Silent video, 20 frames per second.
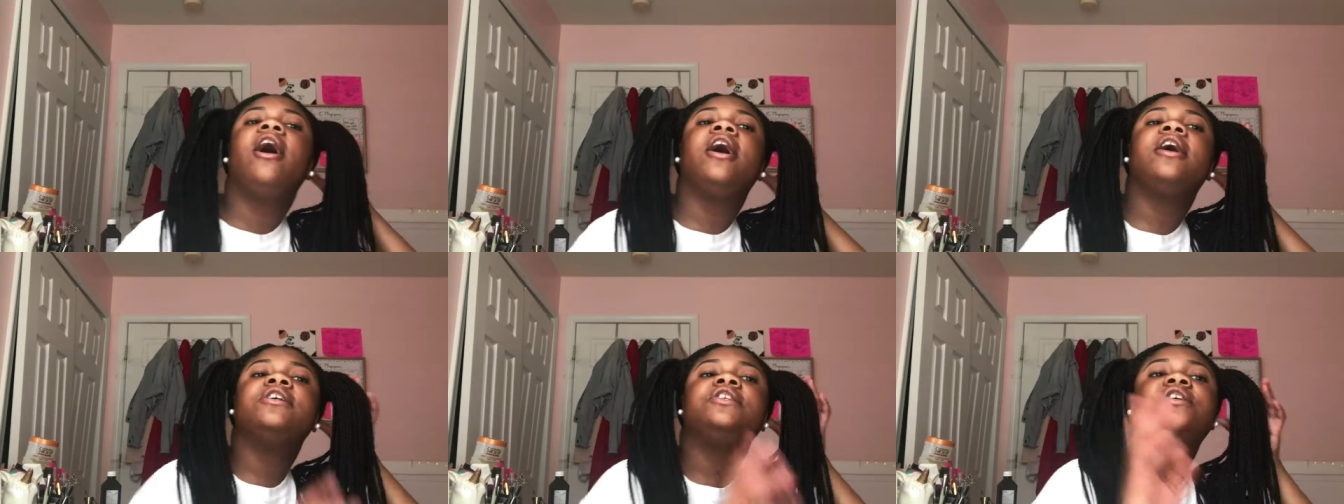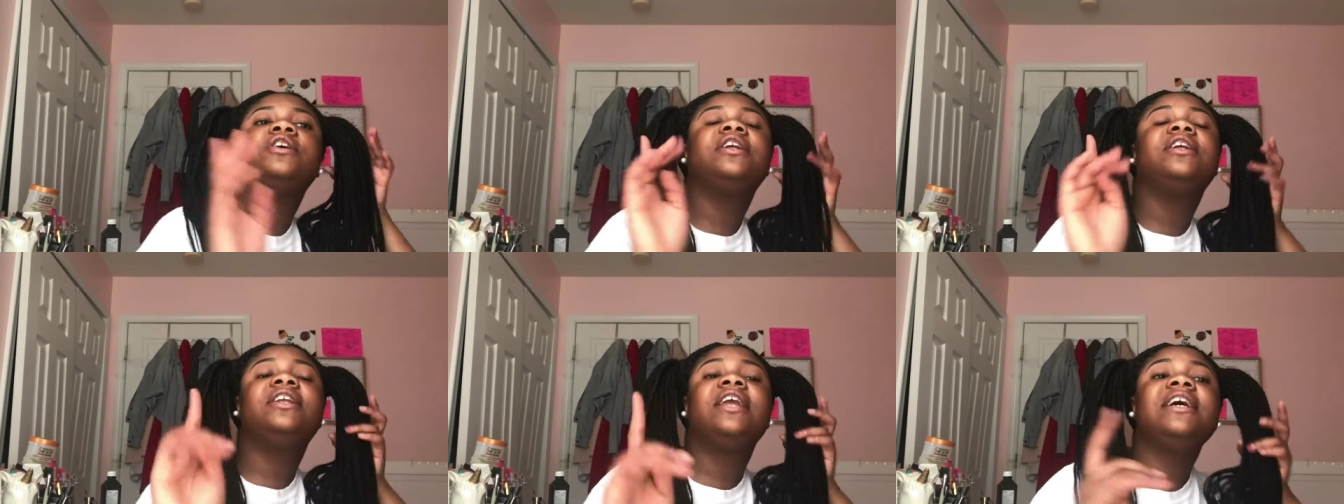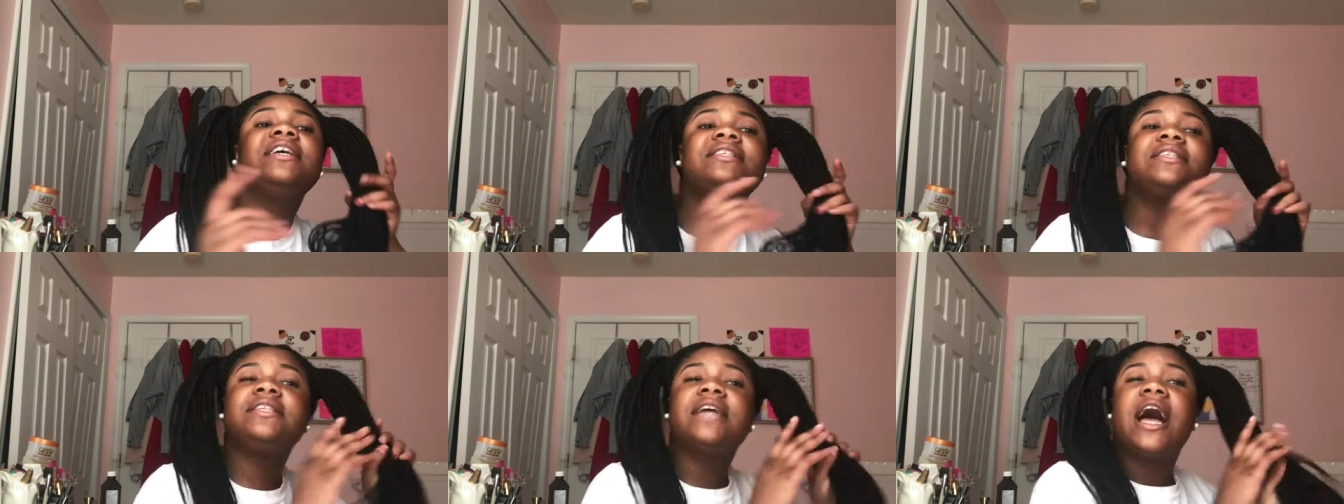Alright, so the
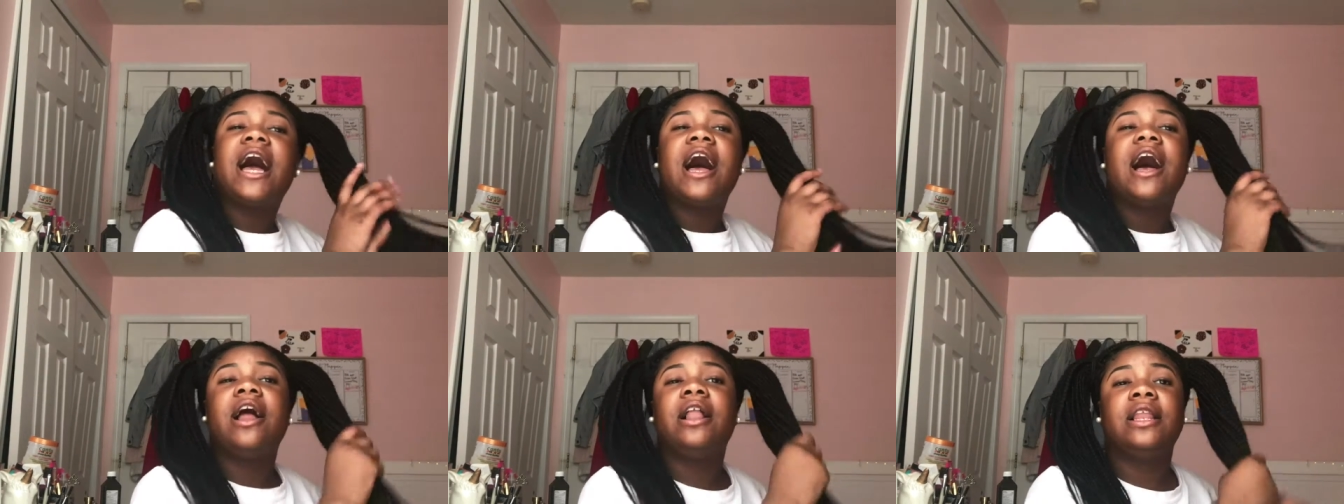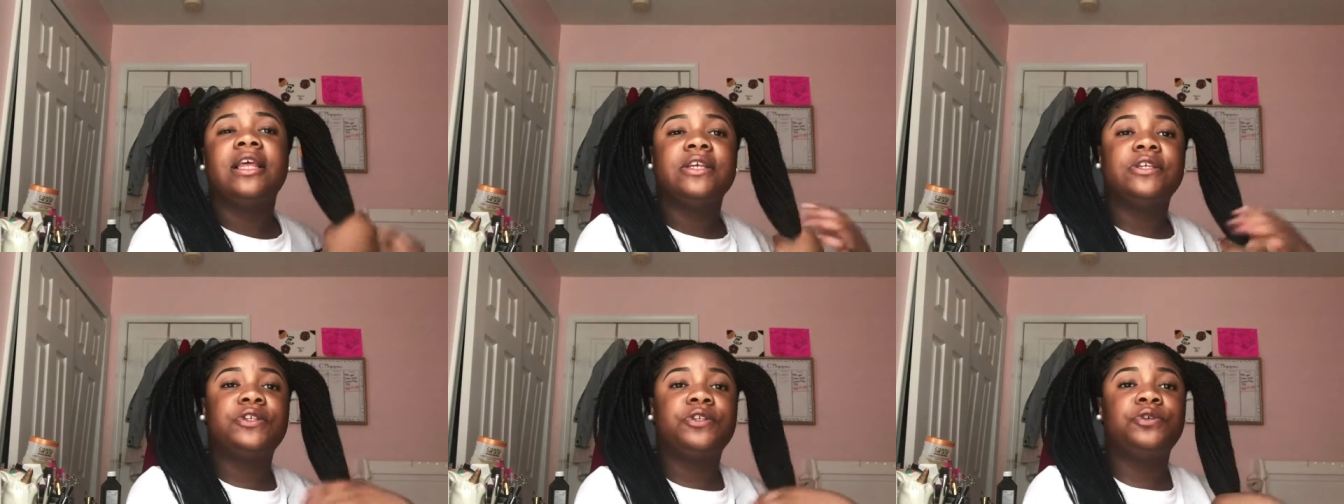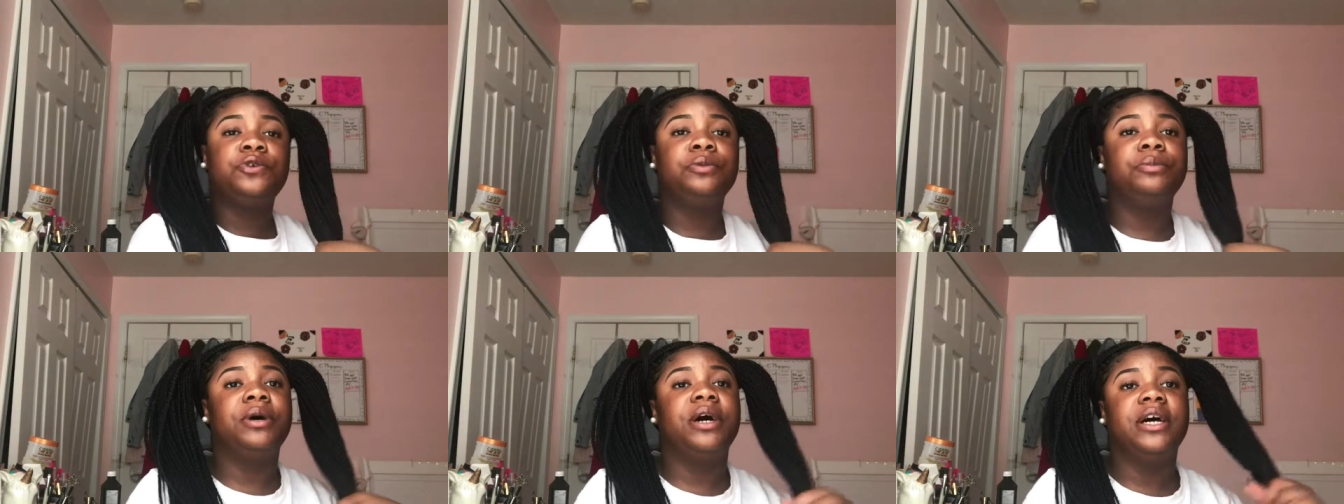next style is
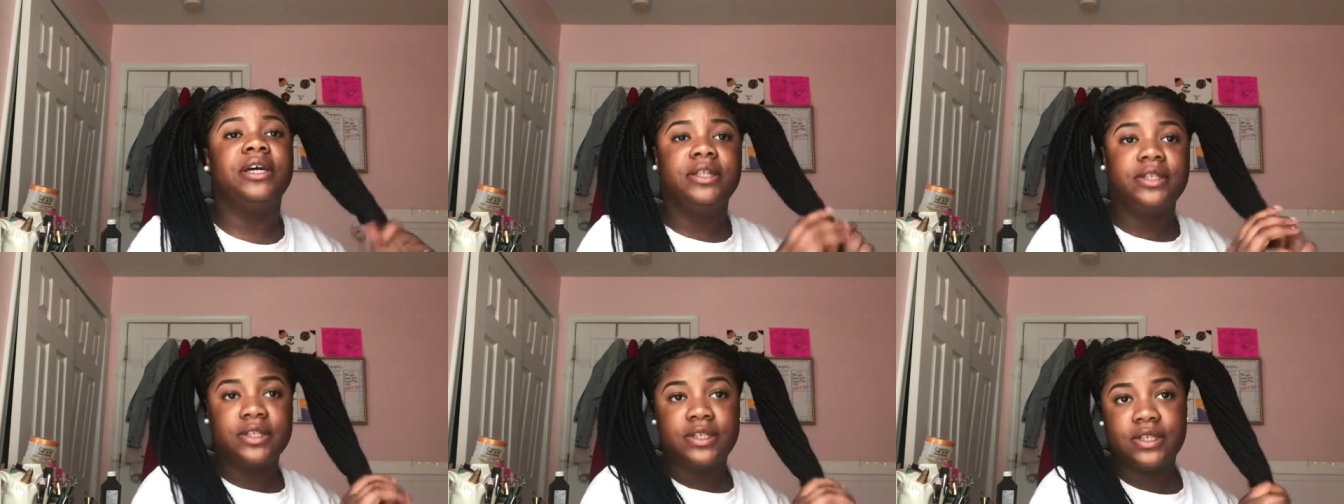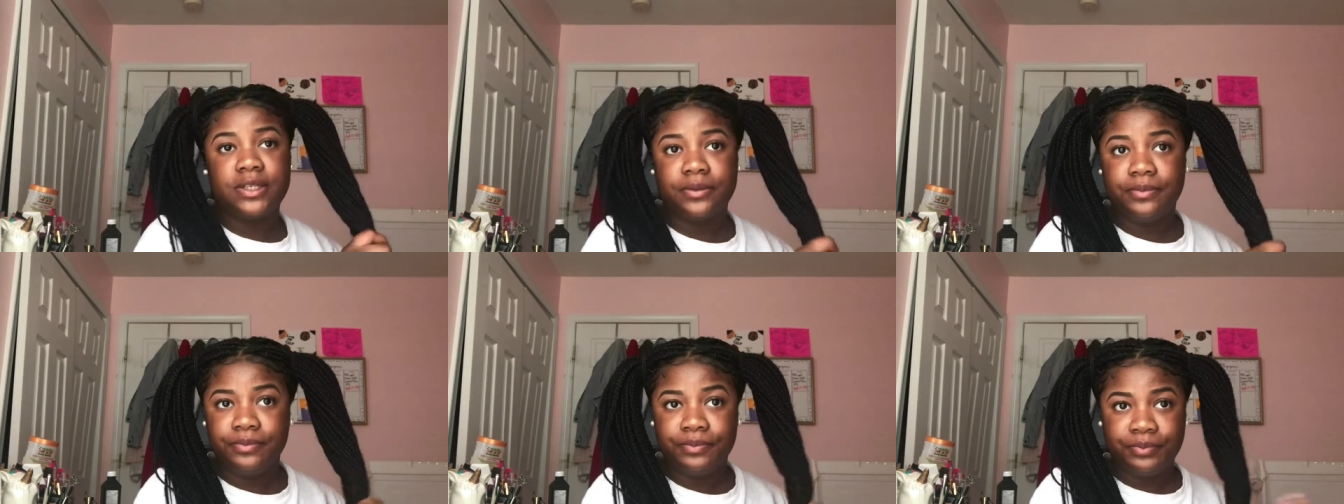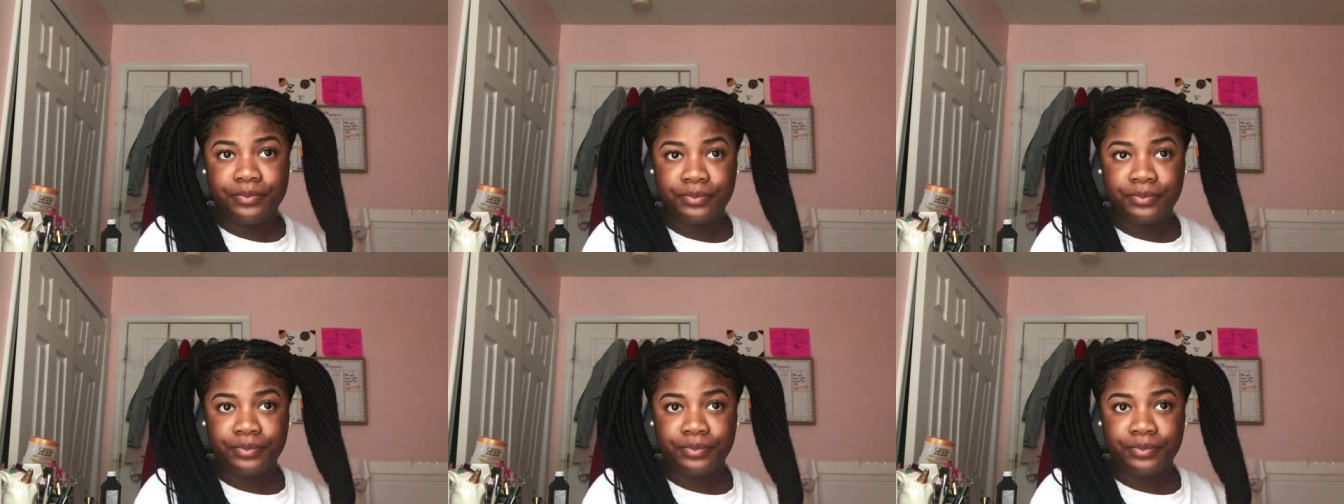2 buns.